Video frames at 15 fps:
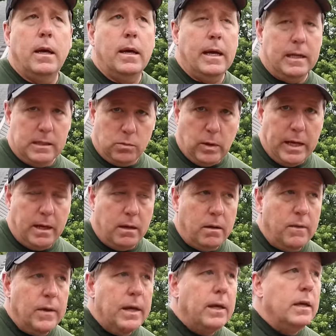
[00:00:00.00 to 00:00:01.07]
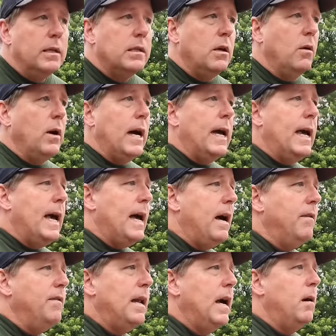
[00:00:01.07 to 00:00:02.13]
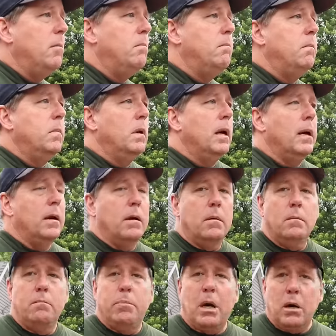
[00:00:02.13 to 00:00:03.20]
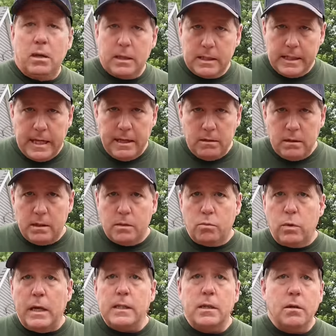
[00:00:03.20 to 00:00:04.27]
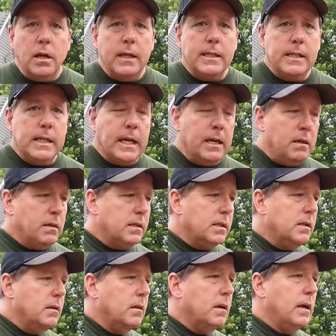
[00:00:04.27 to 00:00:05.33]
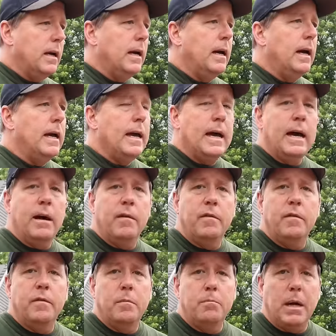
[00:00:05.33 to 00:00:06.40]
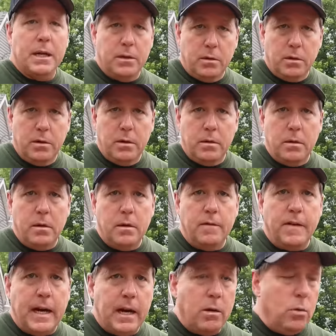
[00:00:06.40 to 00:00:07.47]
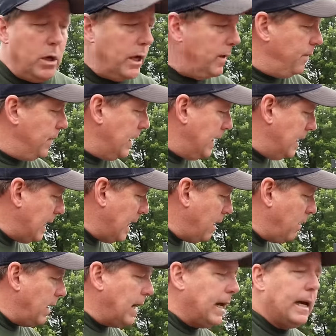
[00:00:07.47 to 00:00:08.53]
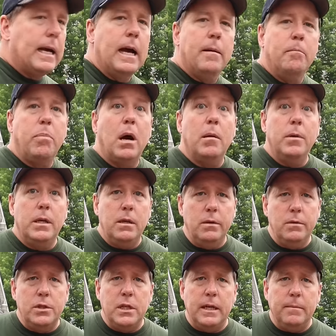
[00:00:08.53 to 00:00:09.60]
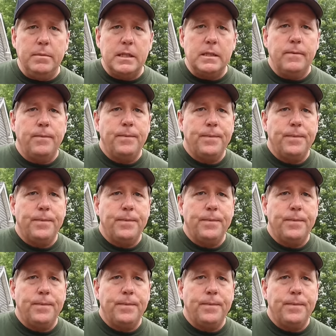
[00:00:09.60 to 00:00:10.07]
as well. So I have now uh, bulk sales, restaurant sales, I have bundled firewood, and now I got barbecue chips.